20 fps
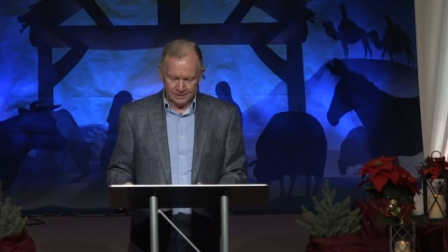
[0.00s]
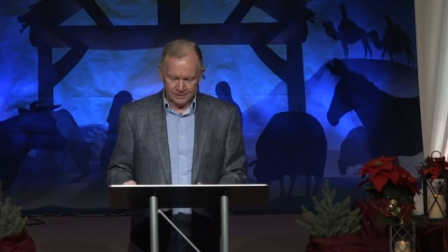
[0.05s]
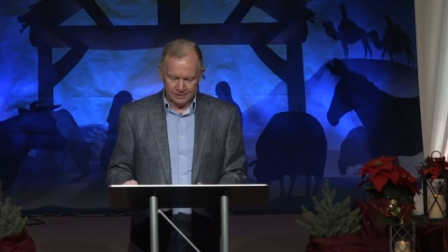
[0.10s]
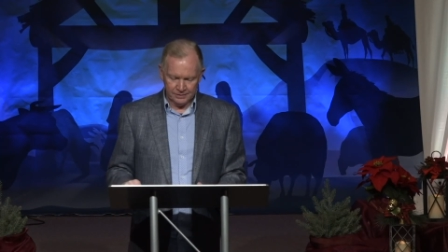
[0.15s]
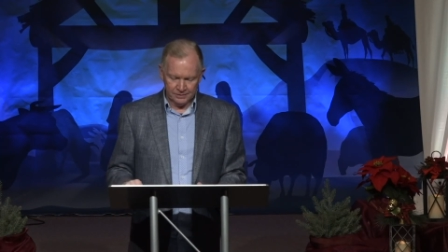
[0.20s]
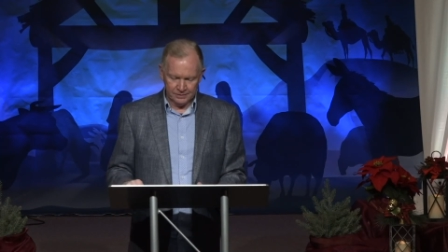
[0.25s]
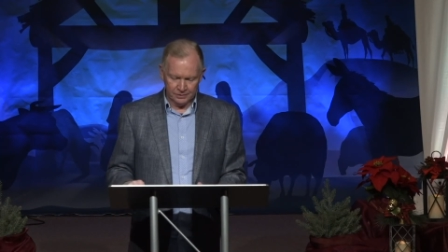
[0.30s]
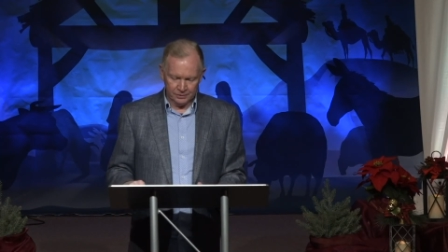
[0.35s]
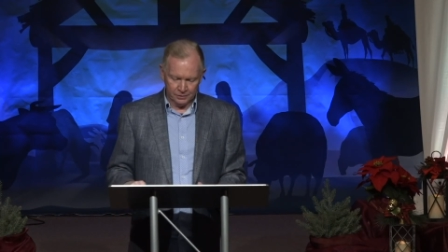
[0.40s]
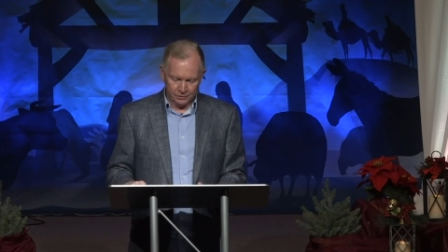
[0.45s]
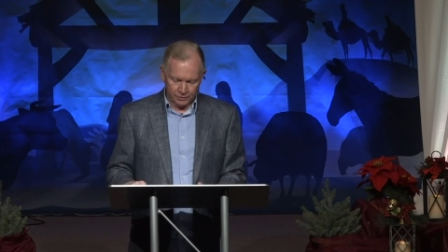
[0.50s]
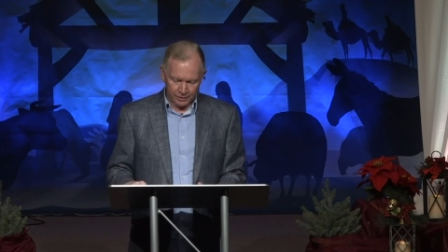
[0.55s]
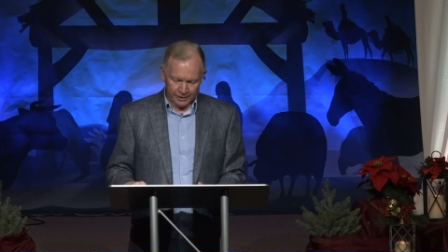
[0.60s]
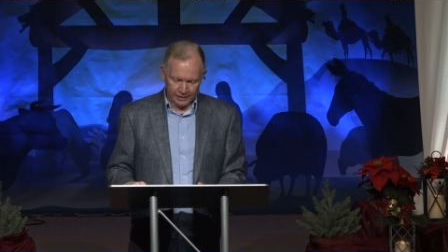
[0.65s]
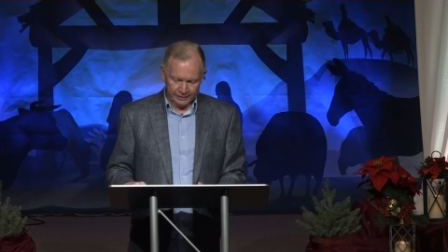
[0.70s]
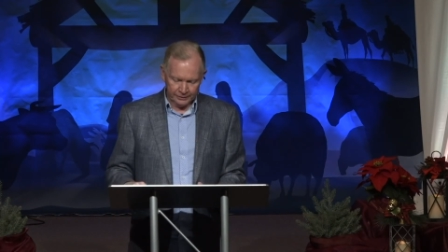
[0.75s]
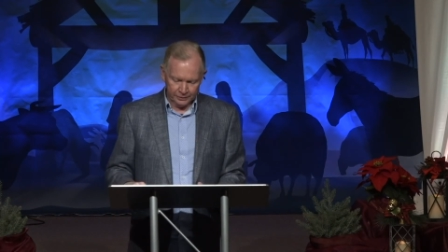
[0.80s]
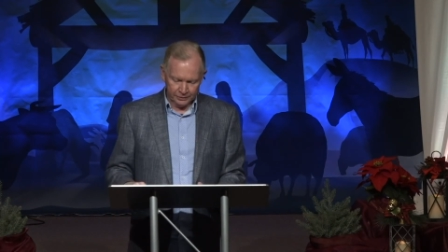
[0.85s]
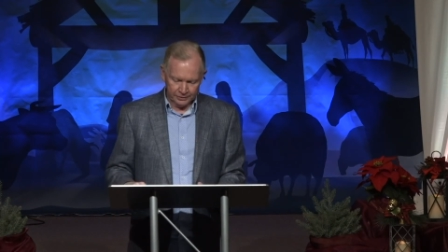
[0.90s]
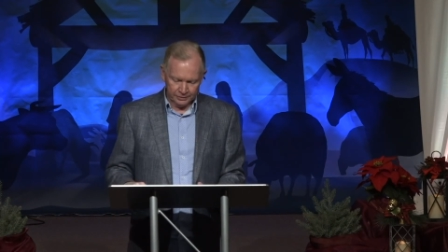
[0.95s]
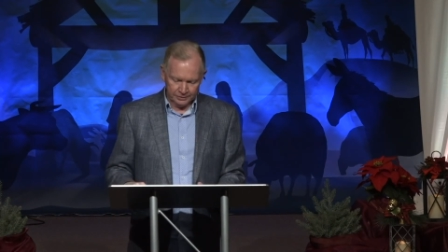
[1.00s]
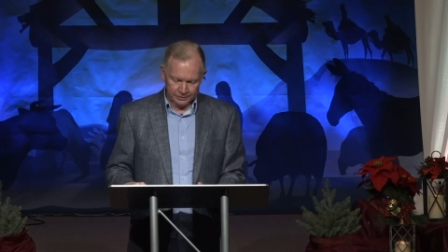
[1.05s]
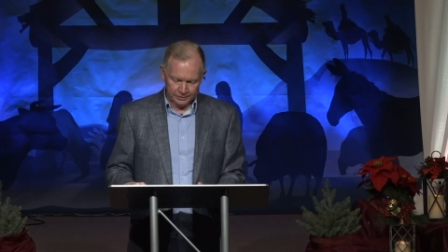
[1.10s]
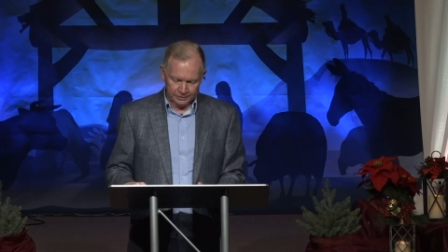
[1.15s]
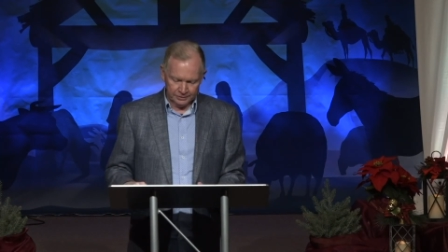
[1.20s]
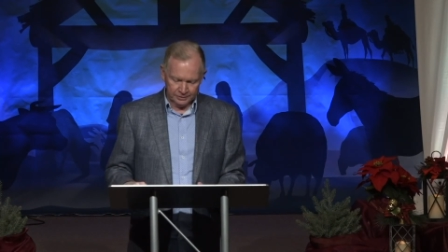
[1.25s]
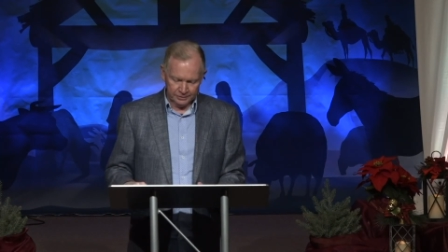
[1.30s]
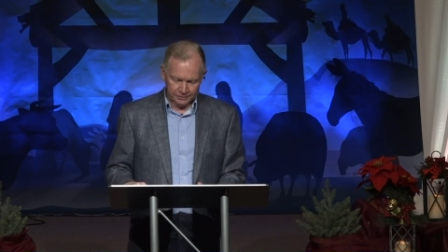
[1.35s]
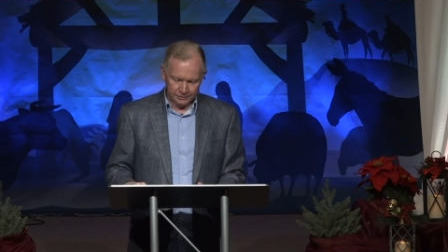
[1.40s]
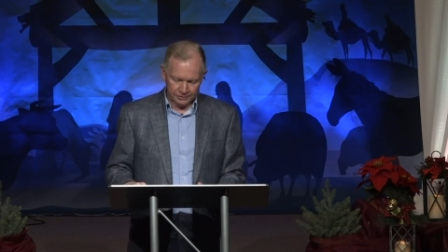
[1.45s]
The greater
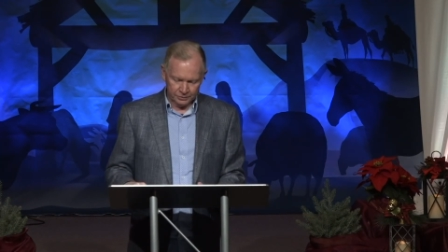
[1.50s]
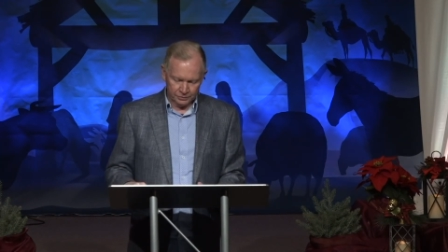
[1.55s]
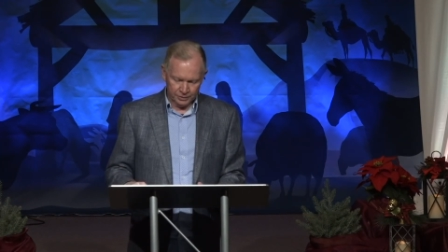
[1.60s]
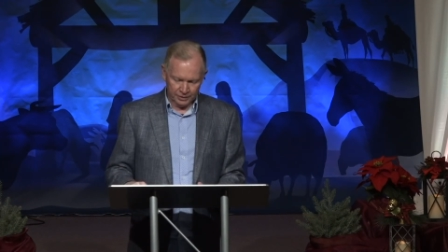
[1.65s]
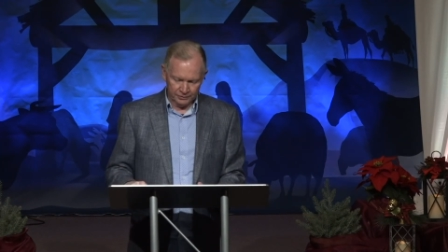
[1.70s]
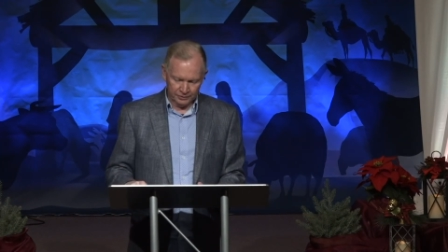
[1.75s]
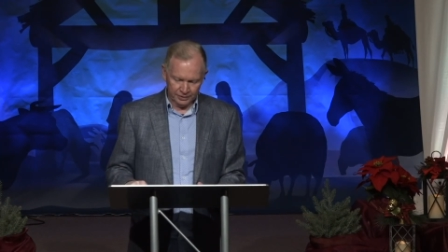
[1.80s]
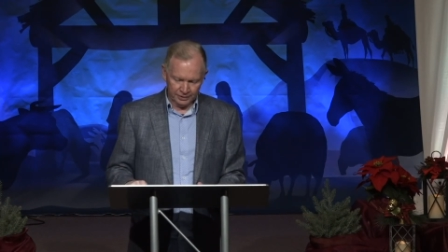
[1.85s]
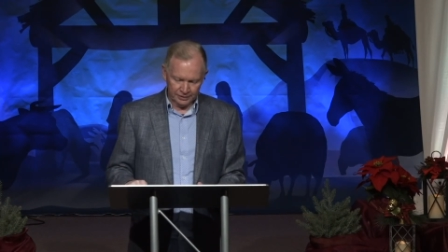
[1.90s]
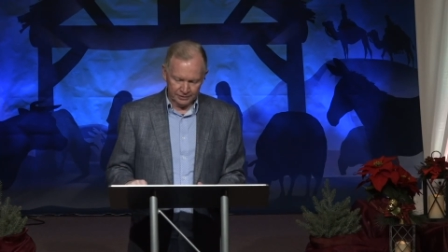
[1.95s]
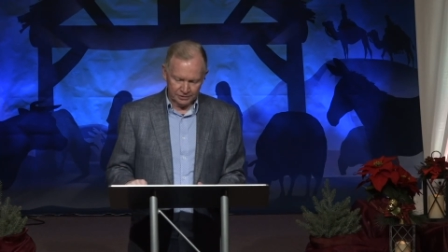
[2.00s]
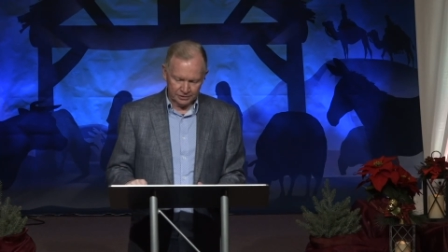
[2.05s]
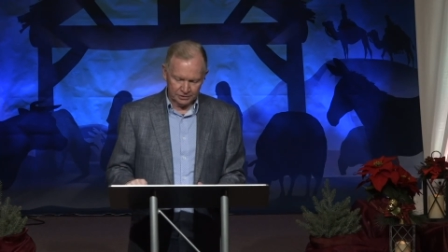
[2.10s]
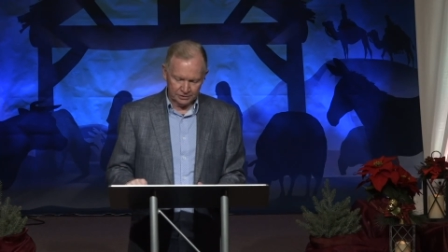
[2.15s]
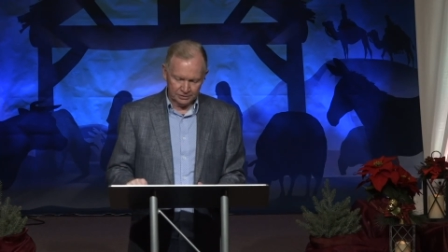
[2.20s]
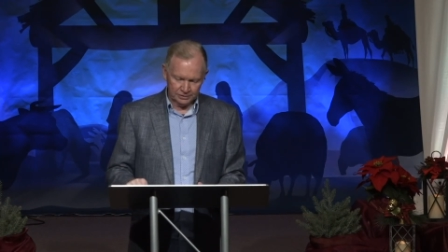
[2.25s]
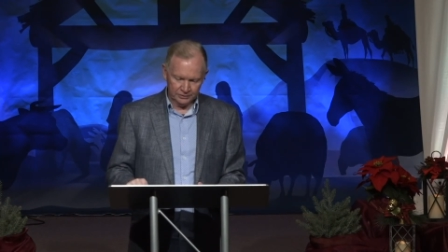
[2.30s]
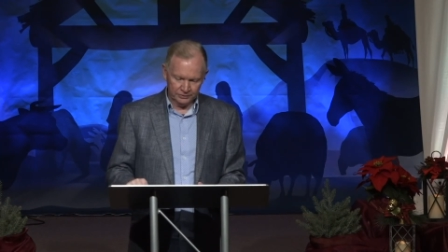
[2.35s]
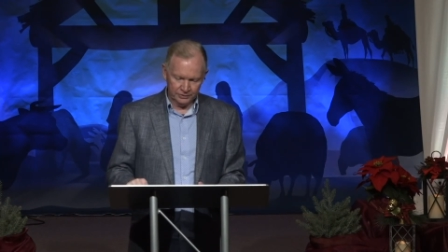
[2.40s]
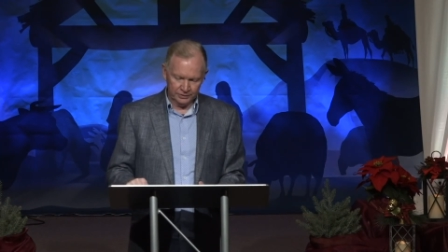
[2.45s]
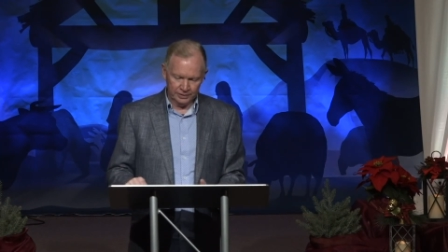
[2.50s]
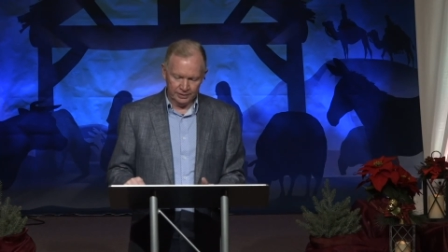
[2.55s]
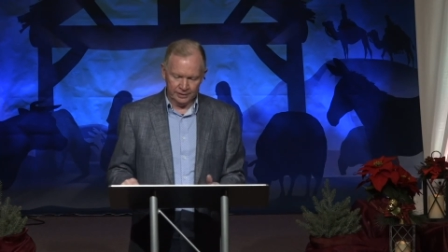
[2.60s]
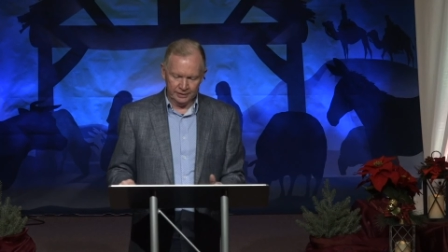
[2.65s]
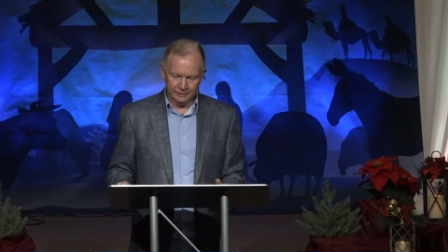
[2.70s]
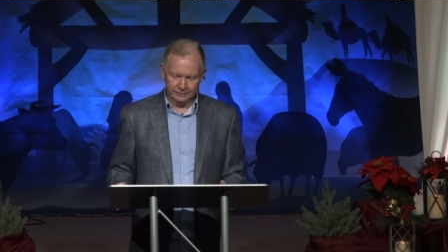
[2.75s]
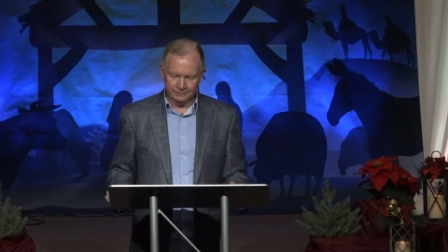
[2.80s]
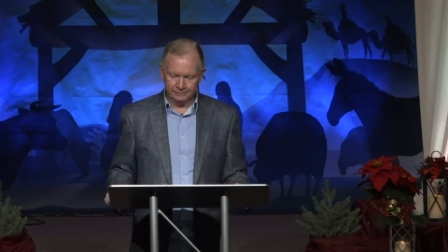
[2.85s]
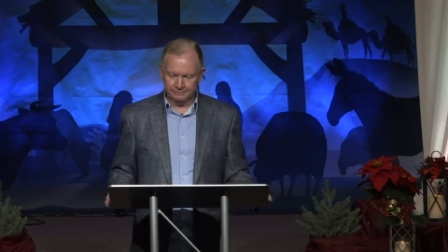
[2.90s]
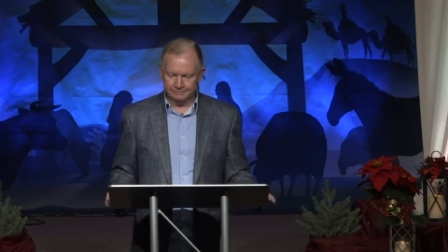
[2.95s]
the revelation of the
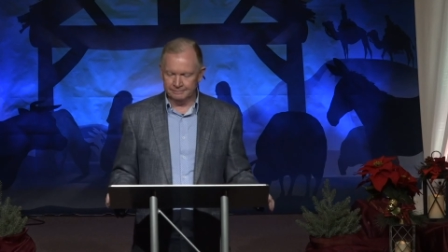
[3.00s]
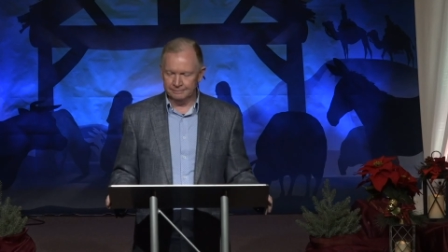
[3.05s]
love,